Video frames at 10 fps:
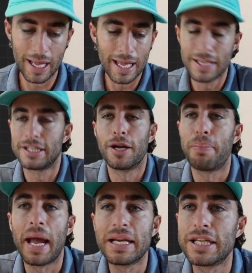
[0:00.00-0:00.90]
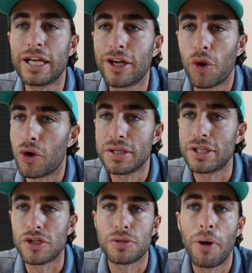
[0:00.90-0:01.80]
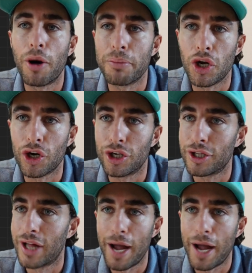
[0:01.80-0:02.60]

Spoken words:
Is it a painting or is it a small mural?